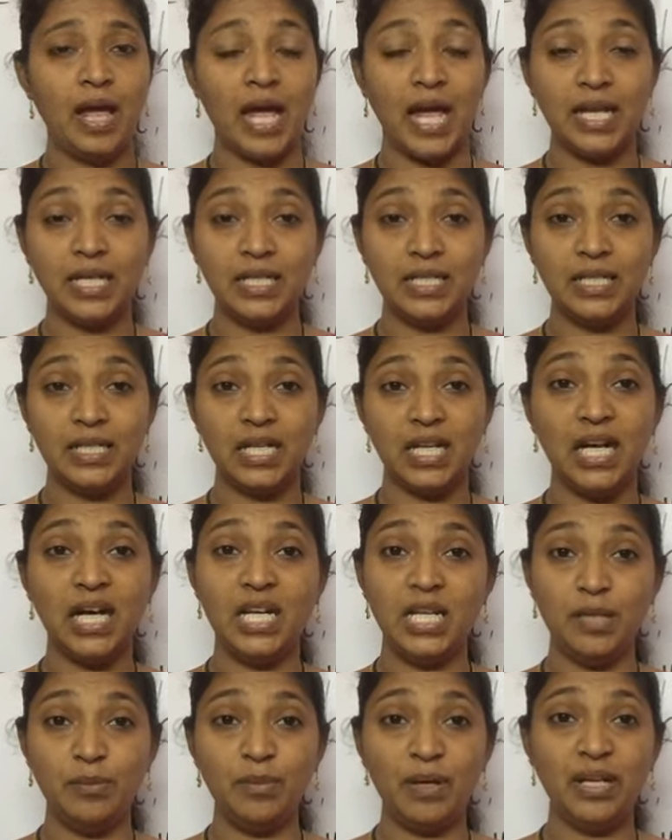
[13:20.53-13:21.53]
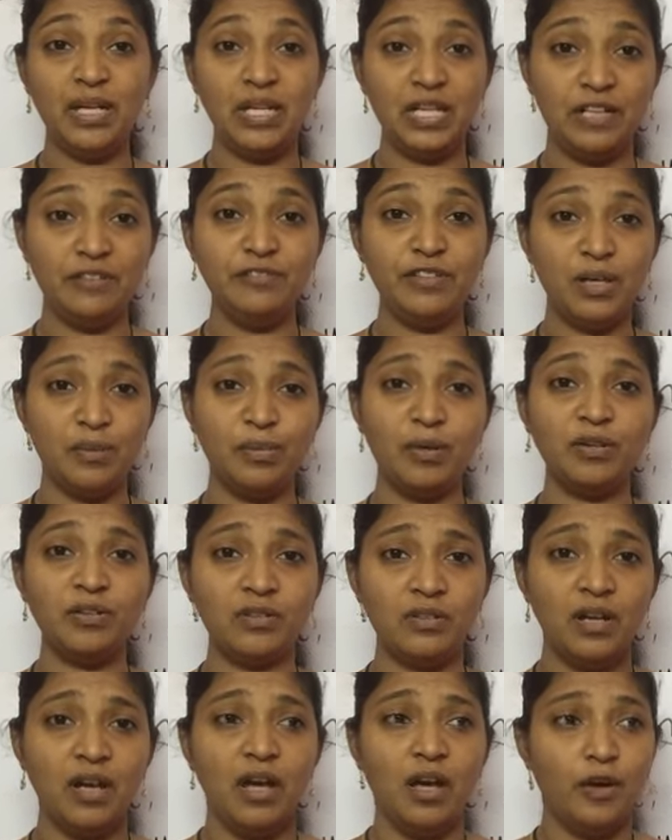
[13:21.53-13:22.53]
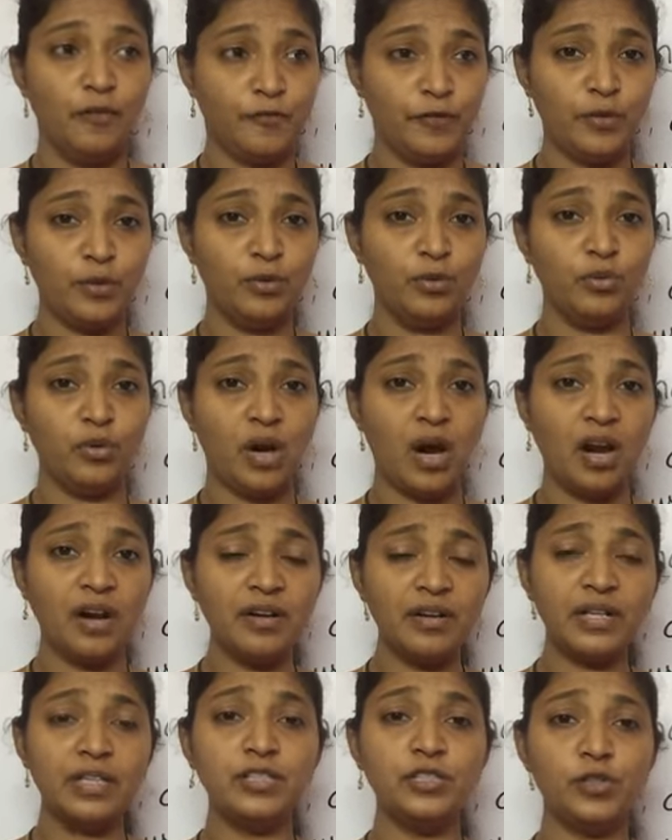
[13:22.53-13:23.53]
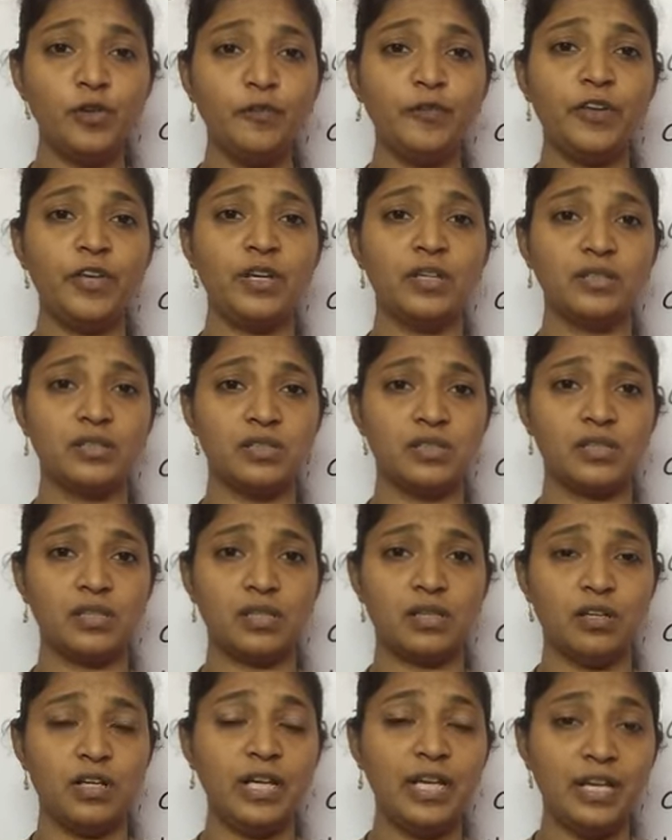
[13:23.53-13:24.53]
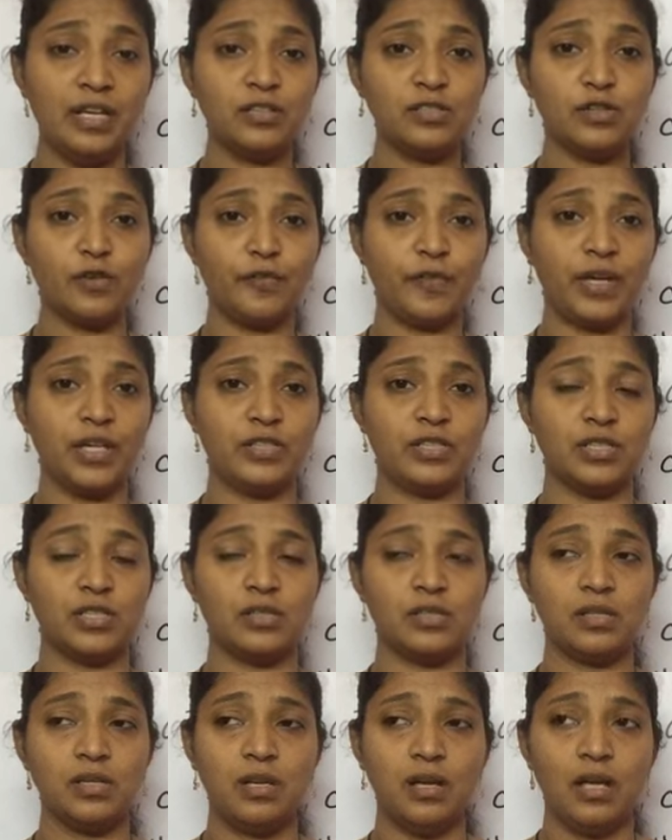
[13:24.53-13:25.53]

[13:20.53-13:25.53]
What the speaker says: And early men lived about few hundreds of years of ages.